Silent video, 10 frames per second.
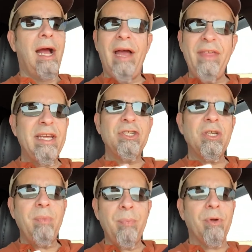I think it
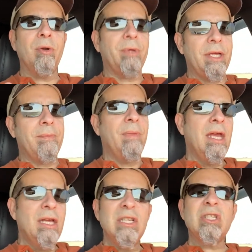should be
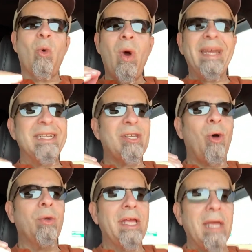permanent. So what is
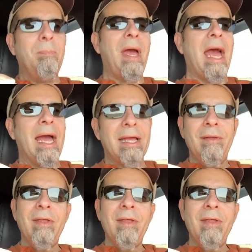holding it back?